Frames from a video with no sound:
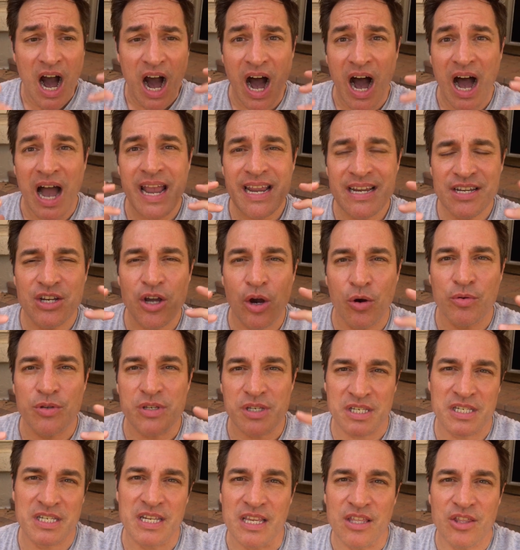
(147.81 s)
I
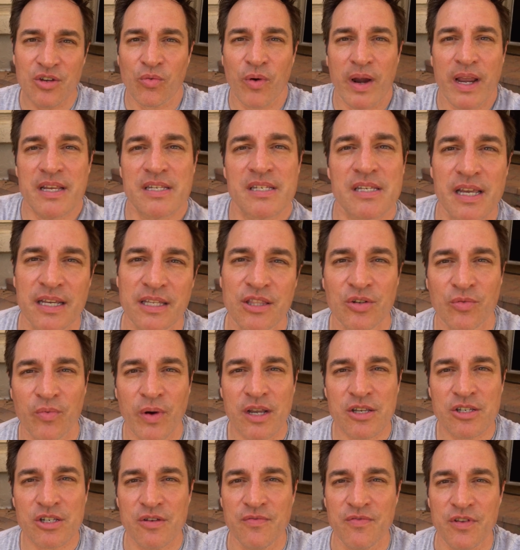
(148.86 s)
don't see the race like the
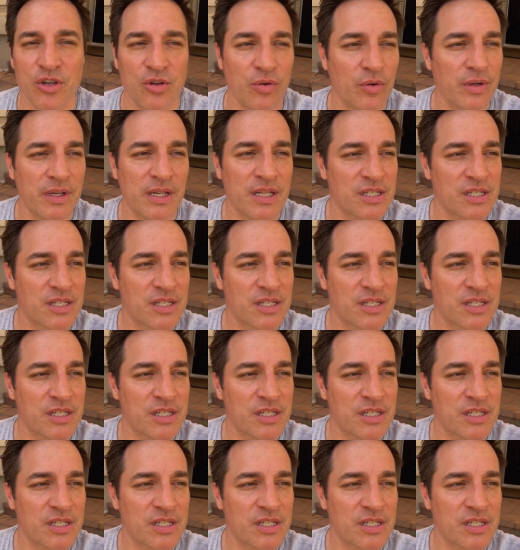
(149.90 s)
rest of you,